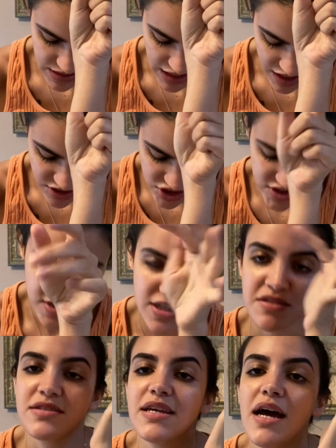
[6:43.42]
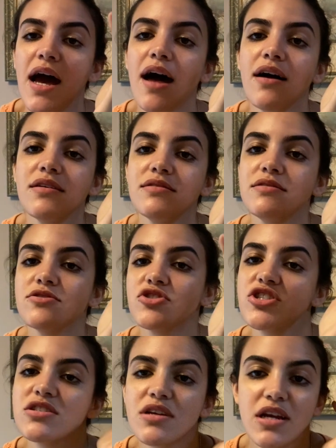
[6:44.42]
I just can tell
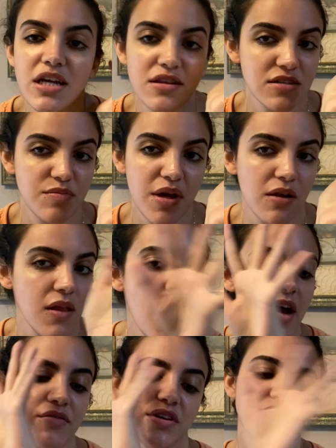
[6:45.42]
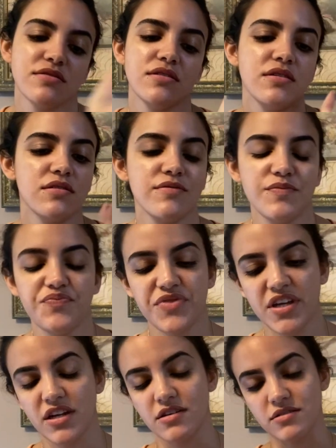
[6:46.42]
she's gonna eat this man alive. He
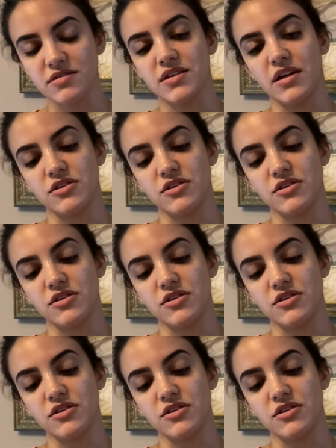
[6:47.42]
doesn't stand a